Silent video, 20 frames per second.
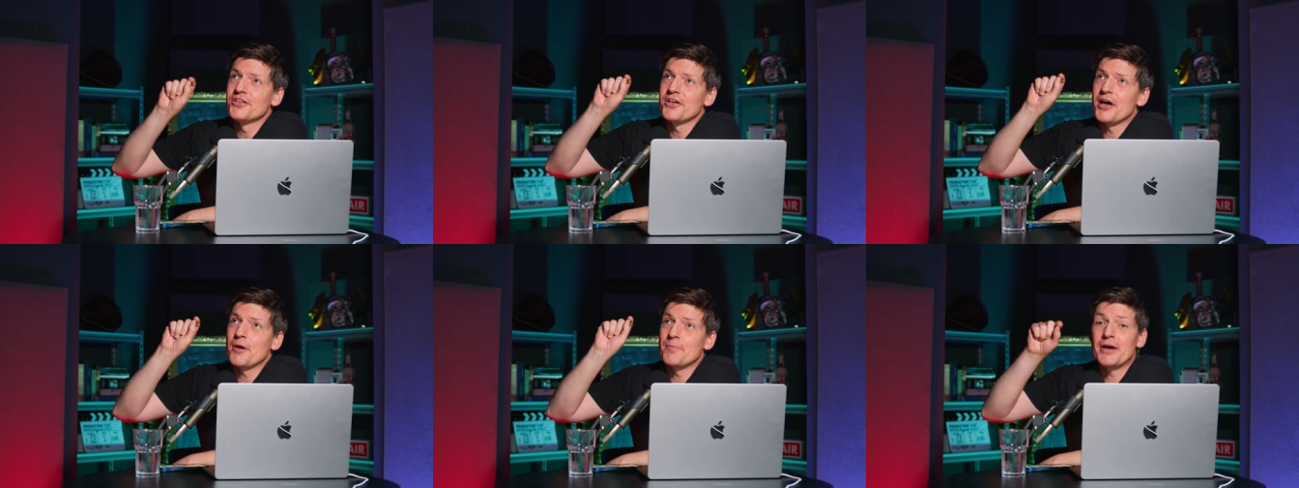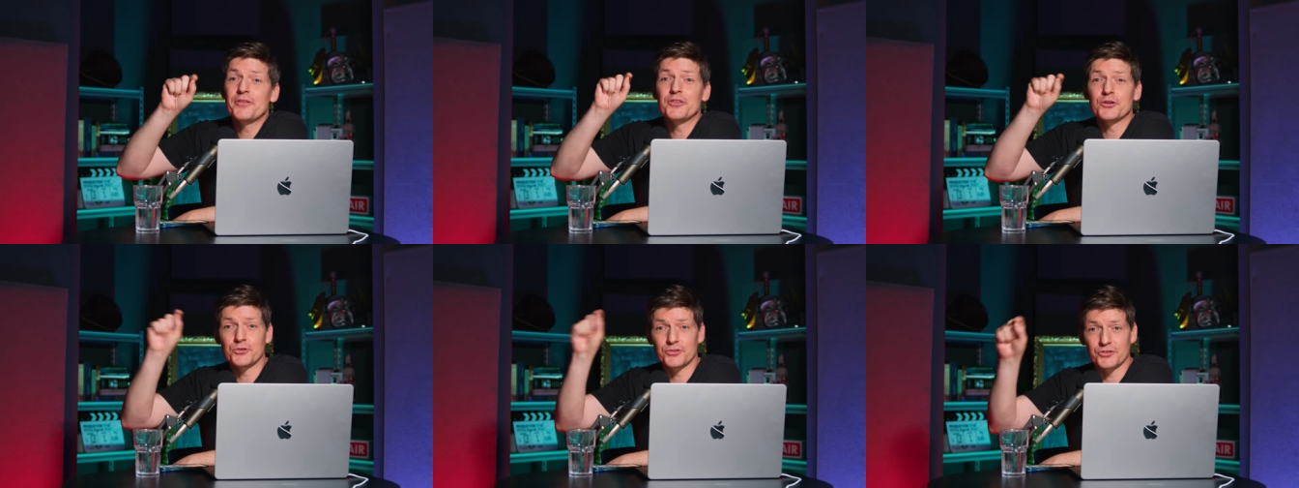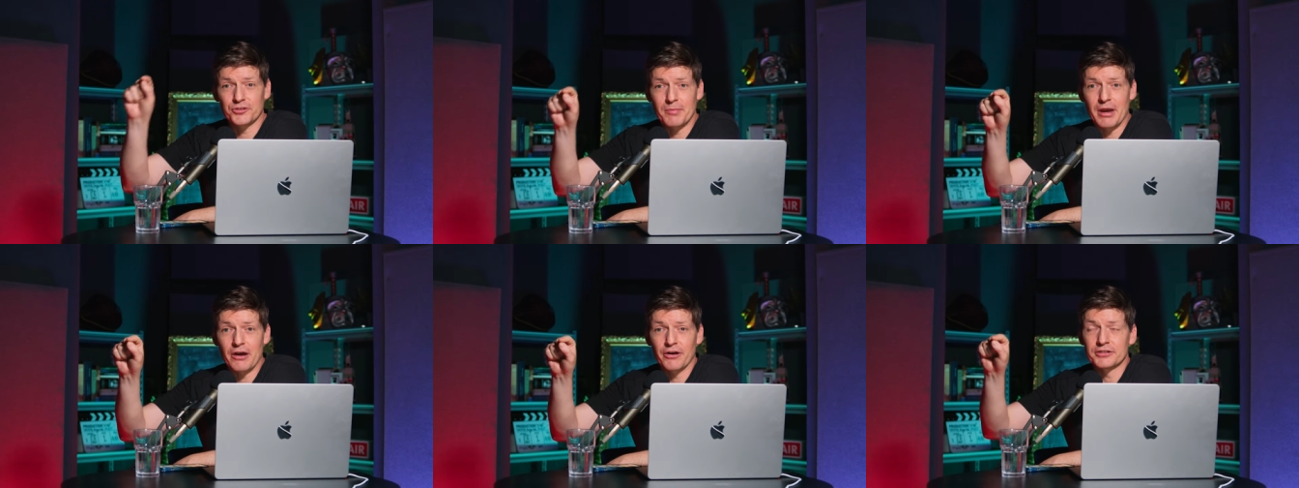about the Good
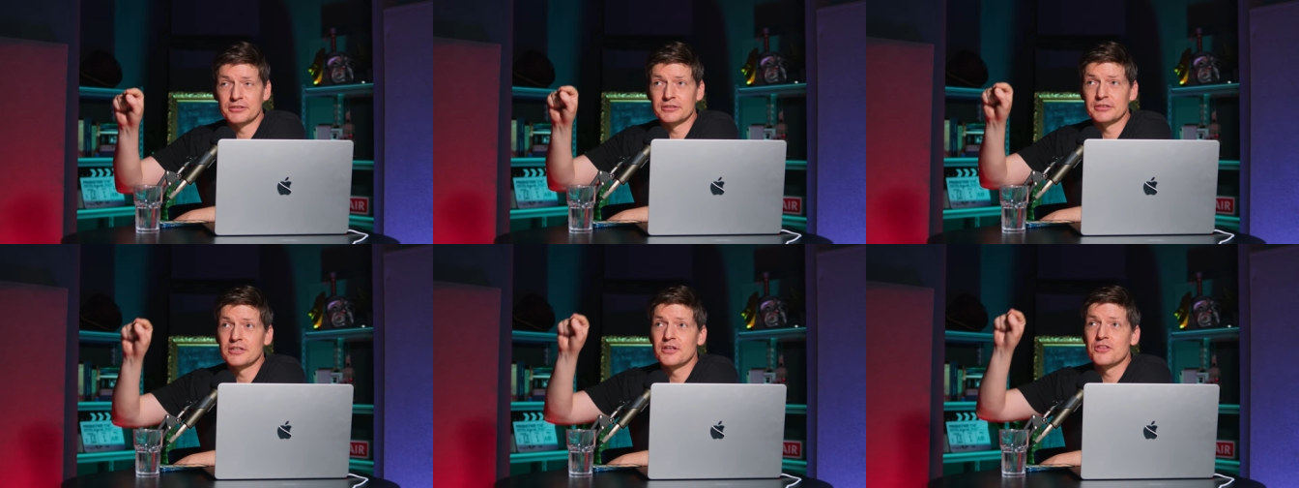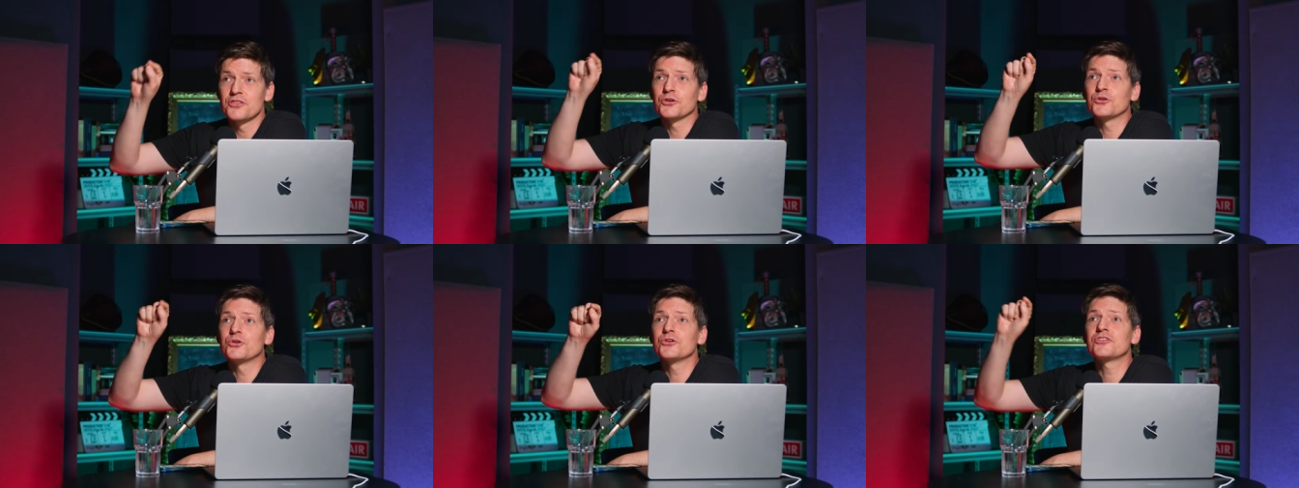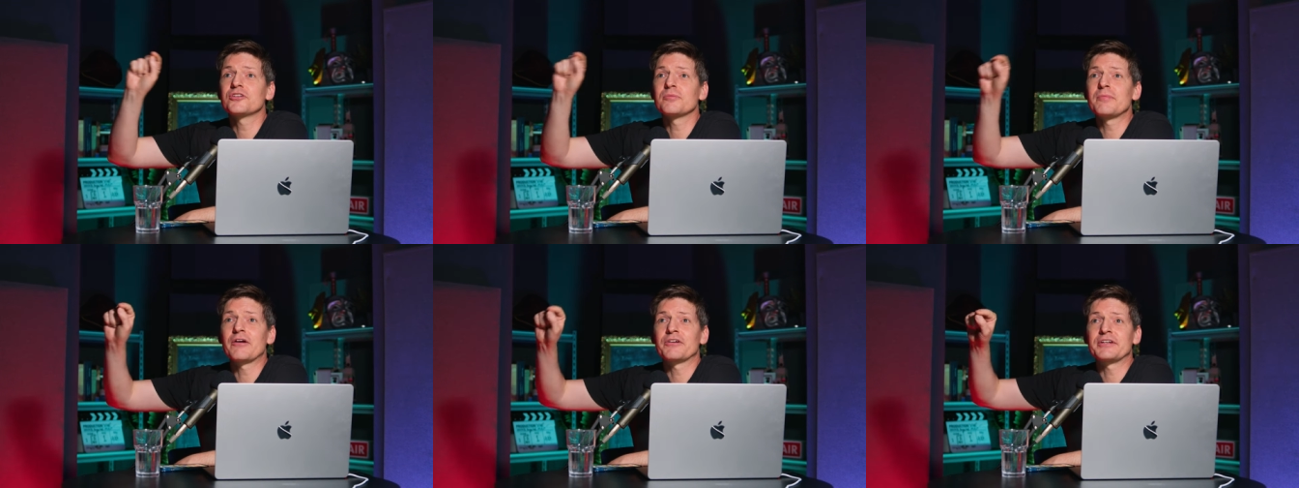Samaritan, the Good
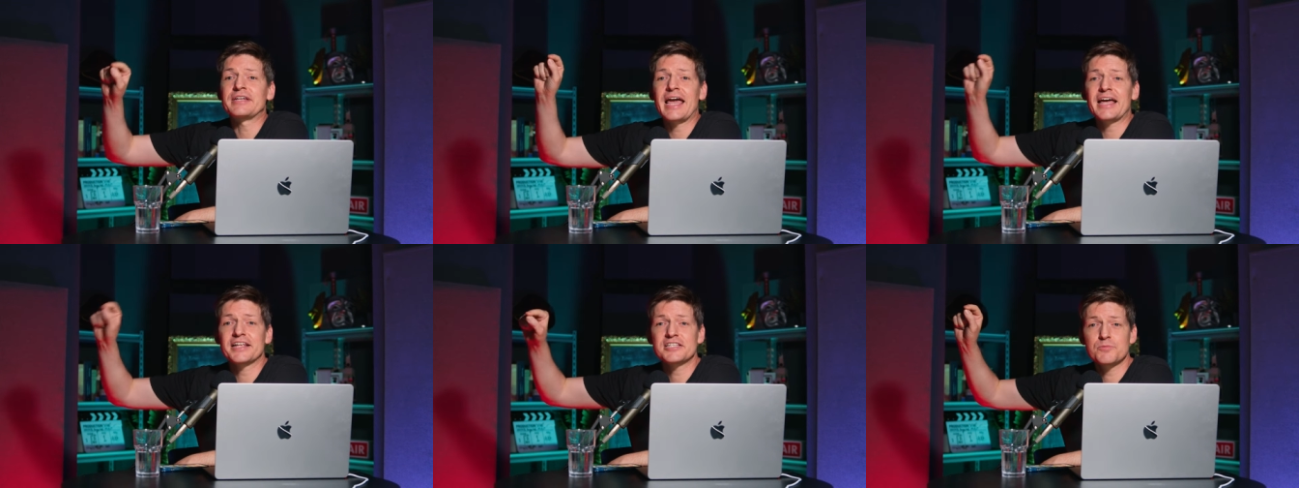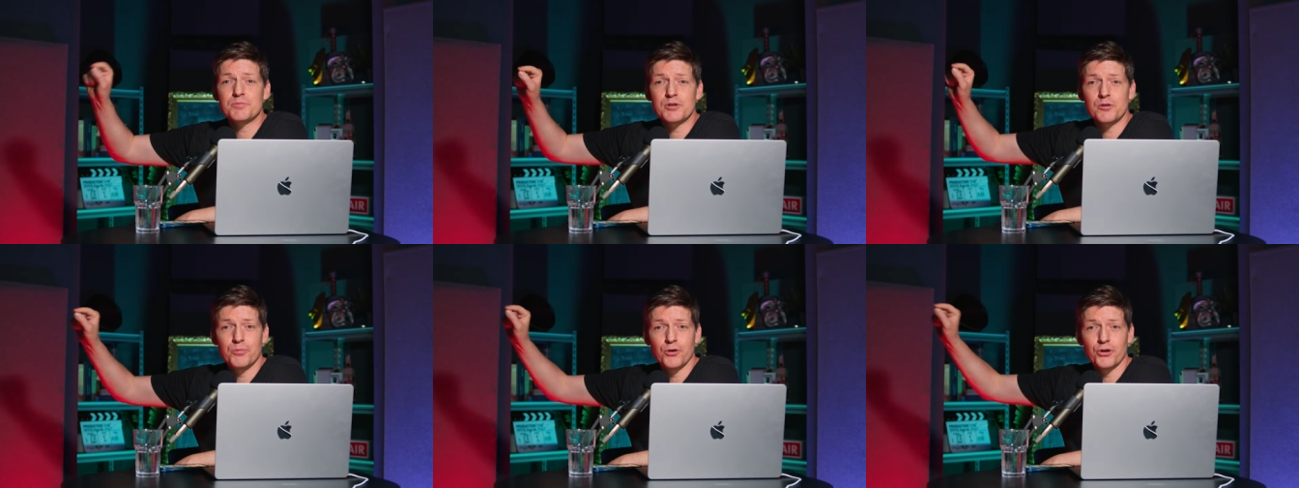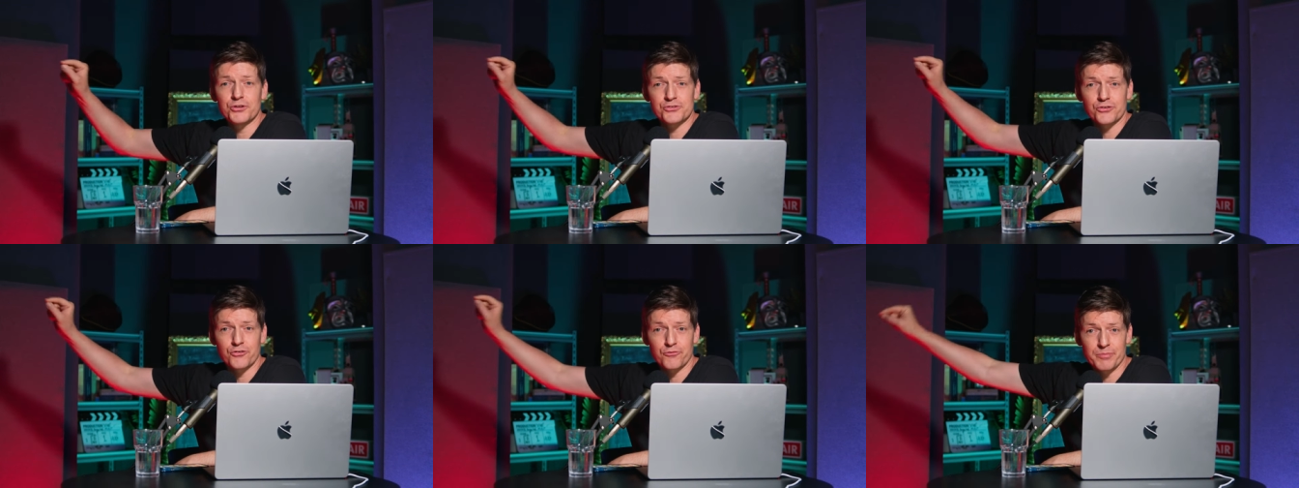Samaritan had to be a
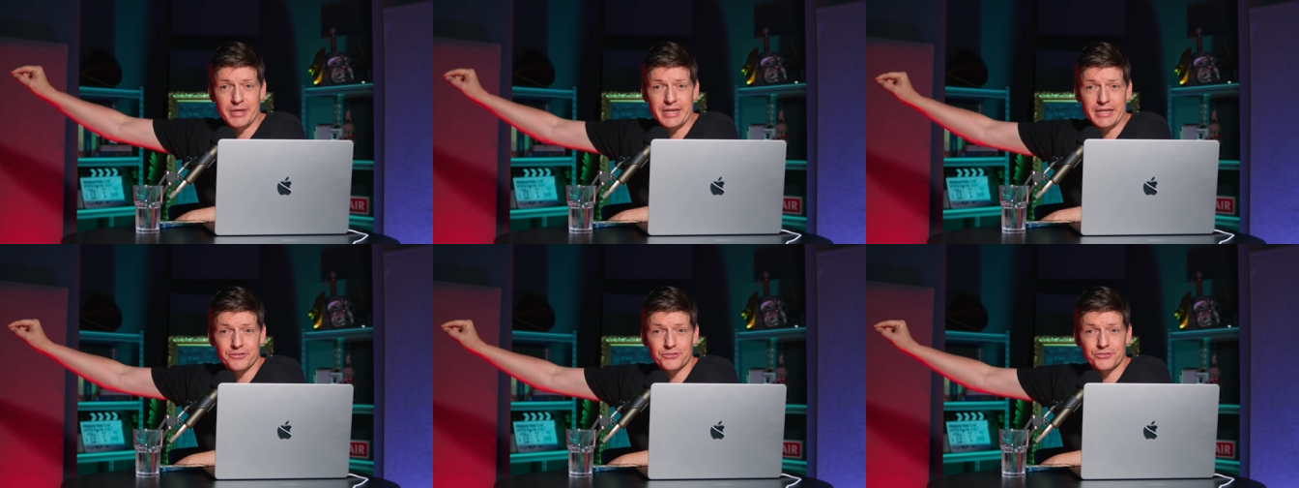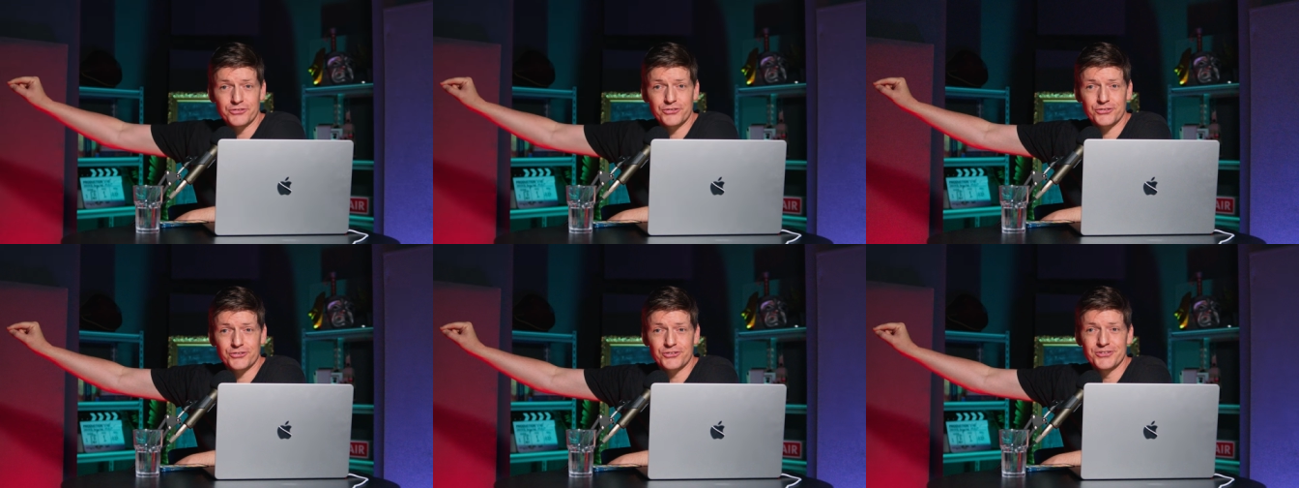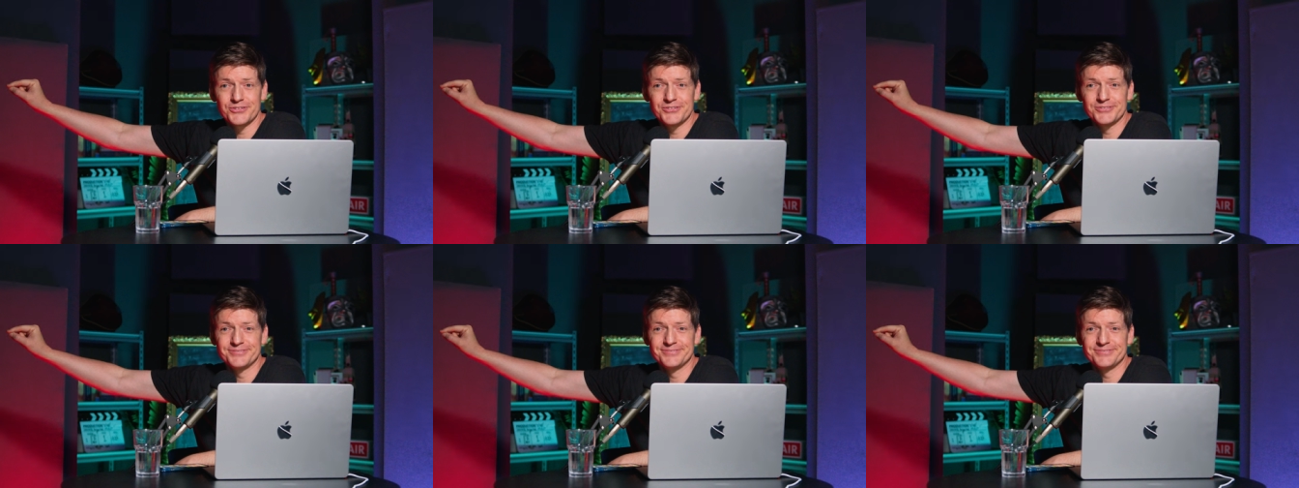person of means,